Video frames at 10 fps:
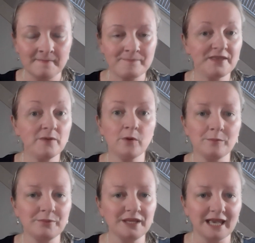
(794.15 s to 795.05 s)
They
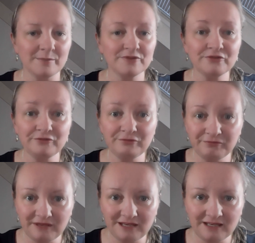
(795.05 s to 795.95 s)
won't be able to
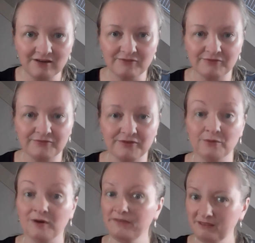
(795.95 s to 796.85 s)
feed off of
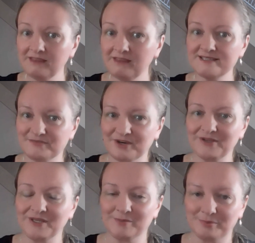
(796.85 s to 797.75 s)
you. I think that's
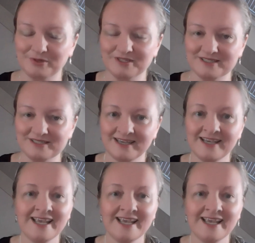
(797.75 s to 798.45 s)
very important.